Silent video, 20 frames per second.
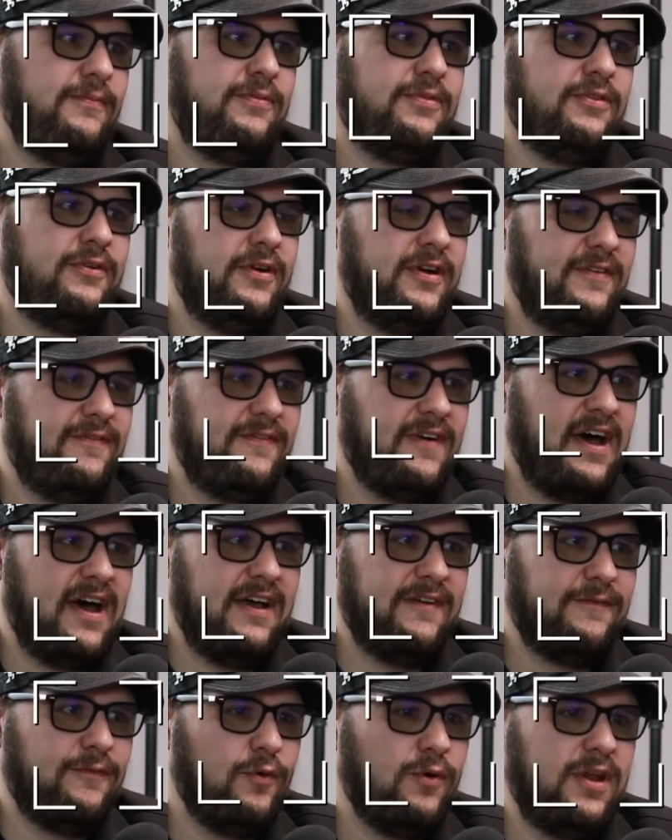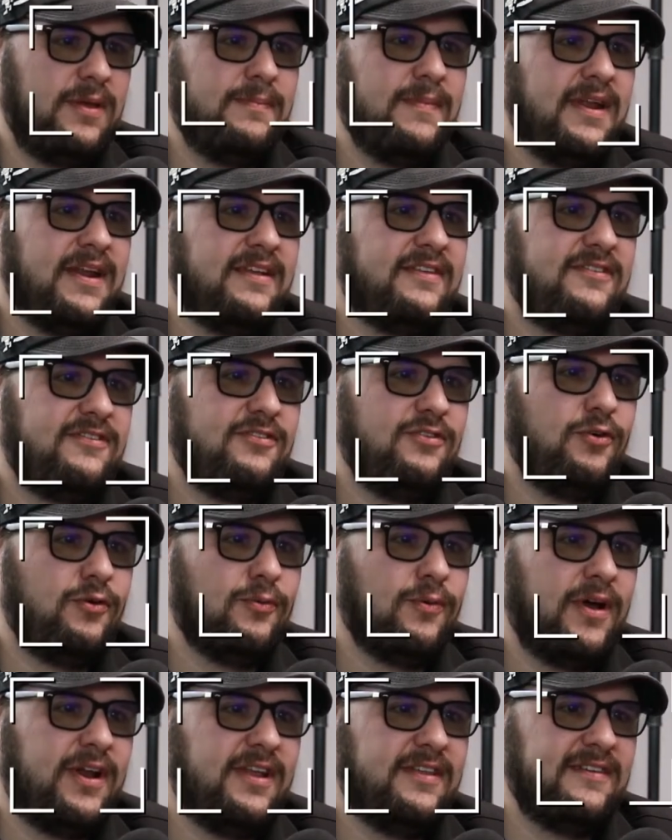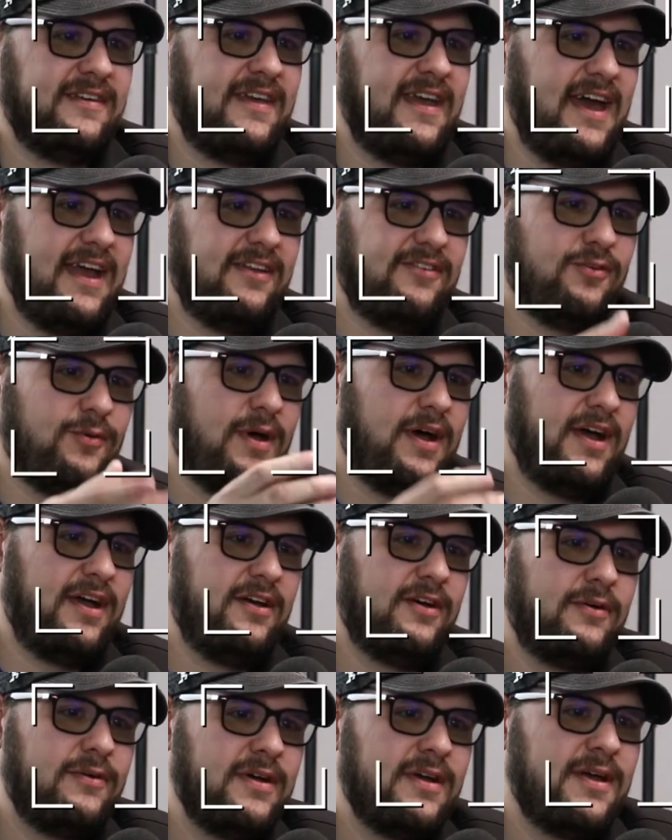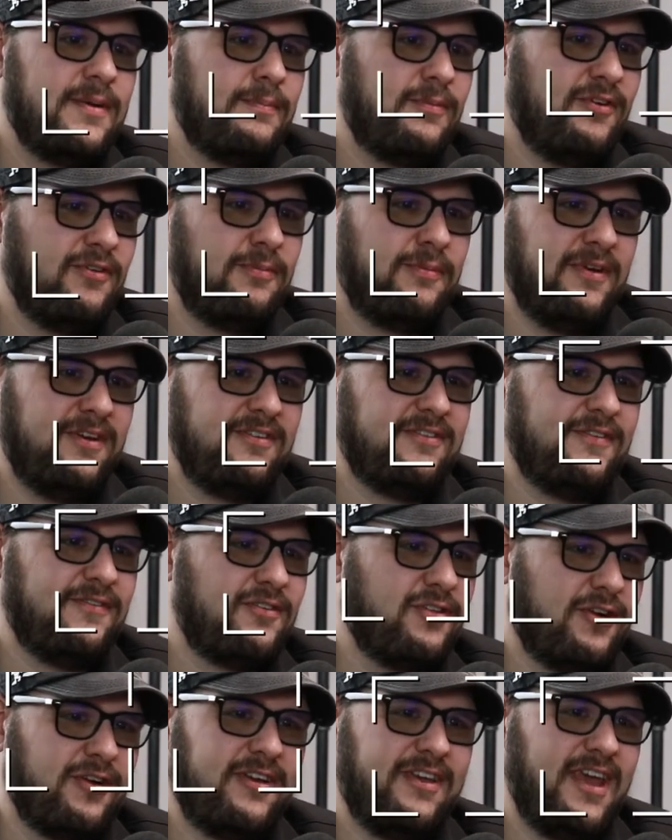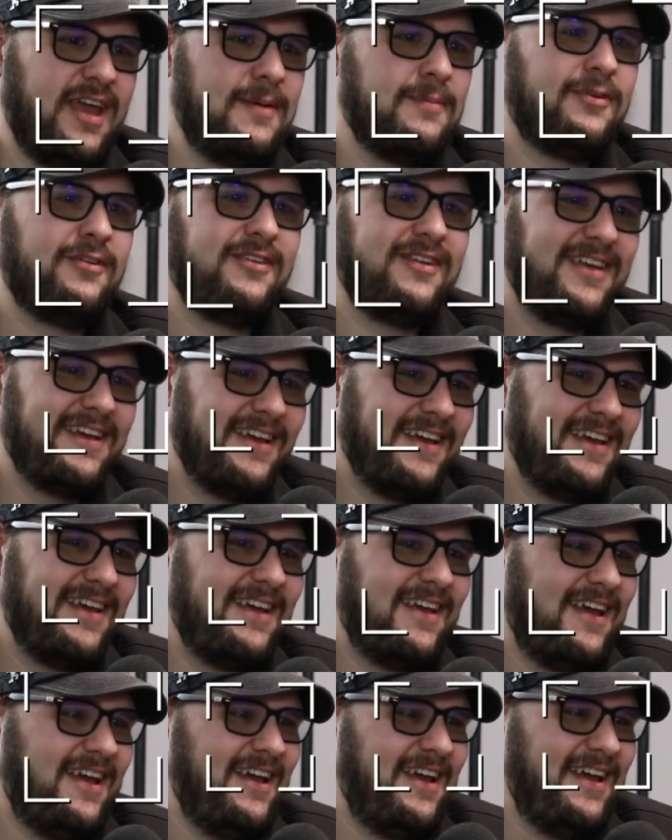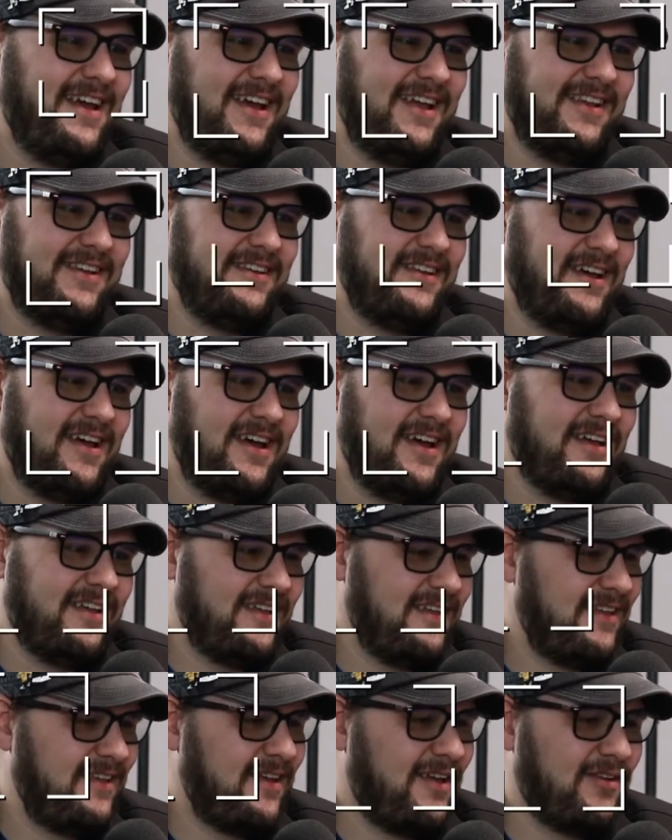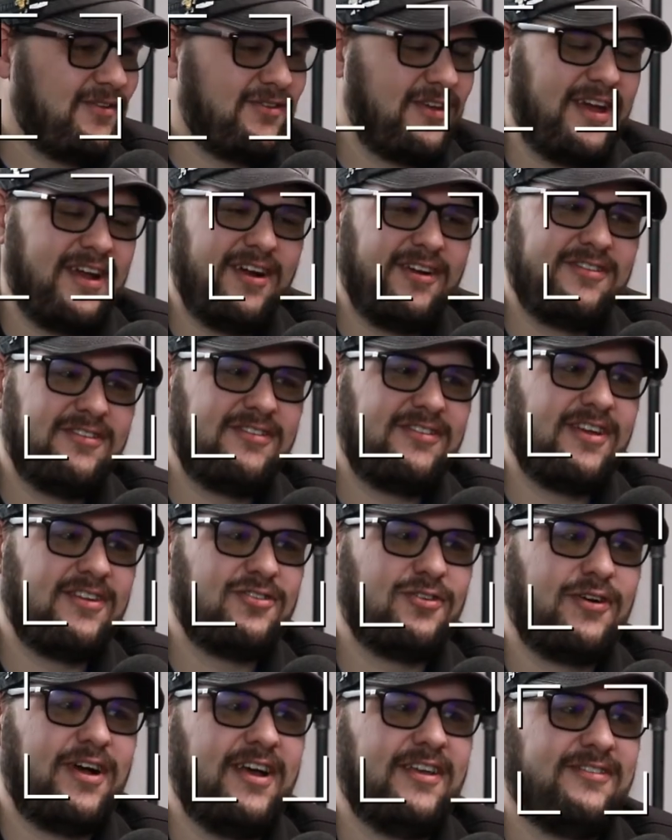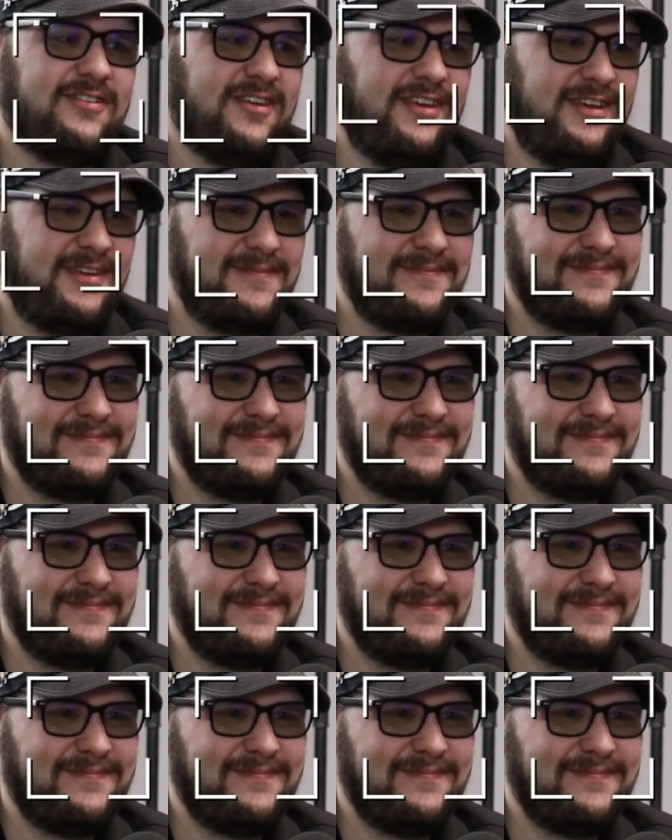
35, 40 minutes, you'll run into Cadiz, Ohio, birthplace of Clark Gable, and I was a Harrison Central Husky.